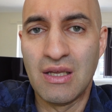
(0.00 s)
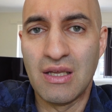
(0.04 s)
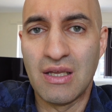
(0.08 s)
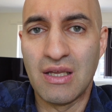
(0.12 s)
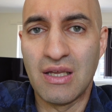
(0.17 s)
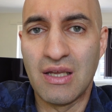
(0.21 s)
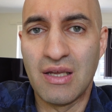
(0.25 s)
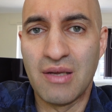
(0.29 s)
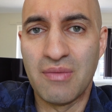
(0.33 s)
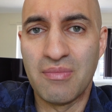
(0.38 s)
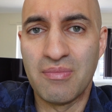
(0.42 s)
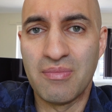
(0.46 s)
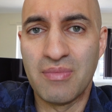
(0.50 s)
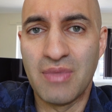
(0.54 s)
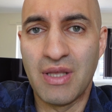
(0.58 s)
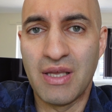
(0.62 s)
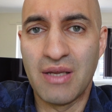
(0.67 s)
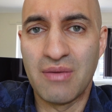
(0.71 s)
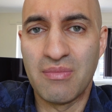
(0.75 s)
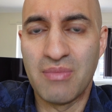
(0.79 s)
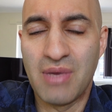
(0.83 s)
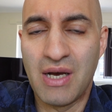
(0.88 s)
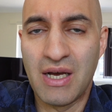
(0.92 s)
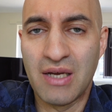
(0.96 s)

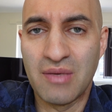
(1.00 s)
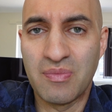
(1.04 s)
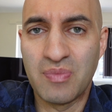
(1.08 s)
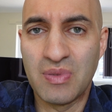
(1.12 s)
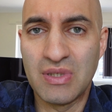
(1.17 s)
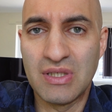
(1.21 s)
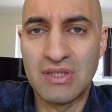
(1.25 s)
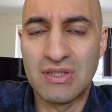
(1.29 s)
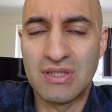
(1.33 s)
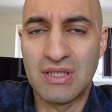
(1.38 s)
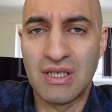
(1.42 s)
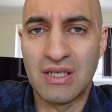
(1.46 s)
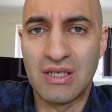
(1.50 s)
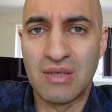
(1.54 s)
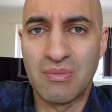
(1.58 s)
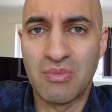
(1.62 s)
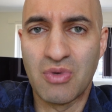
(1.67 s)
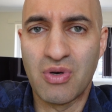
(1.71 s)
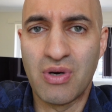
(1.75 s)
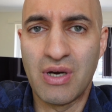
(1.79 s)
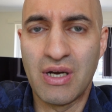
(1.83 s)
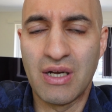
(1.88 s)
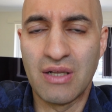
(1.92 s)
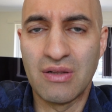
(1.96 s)
In my PCN, I'm
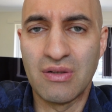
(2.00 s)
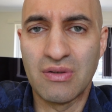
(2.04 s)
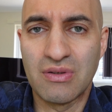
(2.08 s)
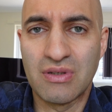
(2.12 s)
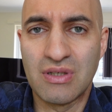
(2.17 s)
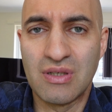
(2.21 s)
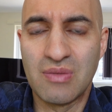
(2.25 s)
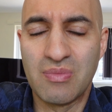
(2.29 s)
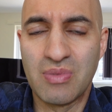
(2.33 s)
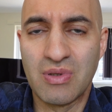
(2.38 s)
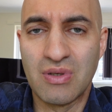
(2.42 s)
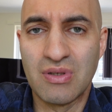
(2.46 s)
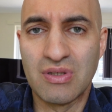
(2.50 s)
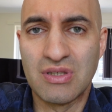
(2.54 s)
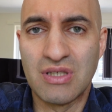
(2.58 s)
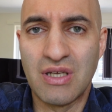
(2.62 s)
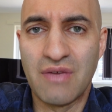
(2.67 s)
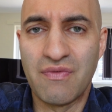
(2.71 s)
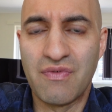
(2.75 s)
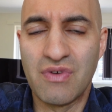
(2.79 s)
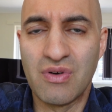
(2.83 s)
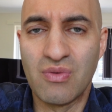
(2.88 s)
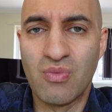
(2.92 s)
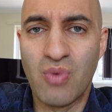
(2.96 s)
quite lucky because
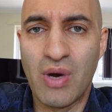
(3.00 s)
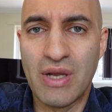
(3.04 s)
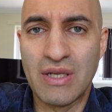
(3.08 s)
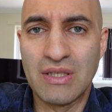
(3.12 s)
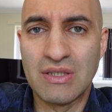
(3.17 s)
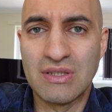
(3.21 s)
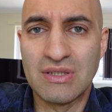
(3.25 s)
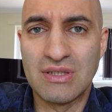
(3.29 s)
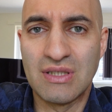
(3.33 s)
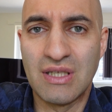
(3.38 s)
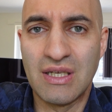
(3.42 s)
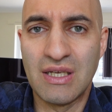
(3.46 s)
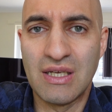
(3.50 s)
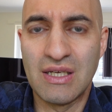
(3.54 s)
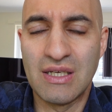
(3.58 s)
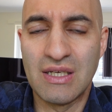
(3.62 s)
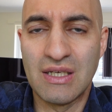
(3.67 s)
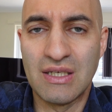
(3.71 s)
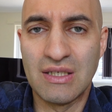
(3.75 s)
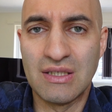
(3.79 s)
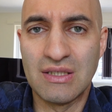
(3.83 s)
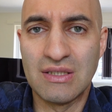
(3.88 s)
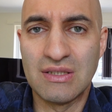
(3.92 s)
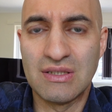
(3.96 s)
every Wednesday
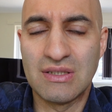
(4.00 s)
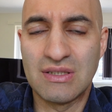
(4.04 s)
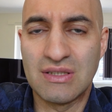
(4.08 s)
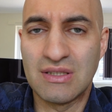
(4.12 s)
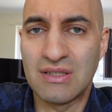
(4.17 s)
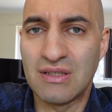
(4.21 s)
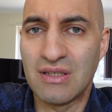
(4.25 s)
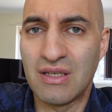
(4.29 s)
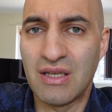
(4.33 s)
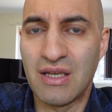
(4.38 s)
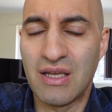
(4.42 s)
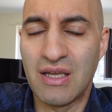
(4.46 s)
is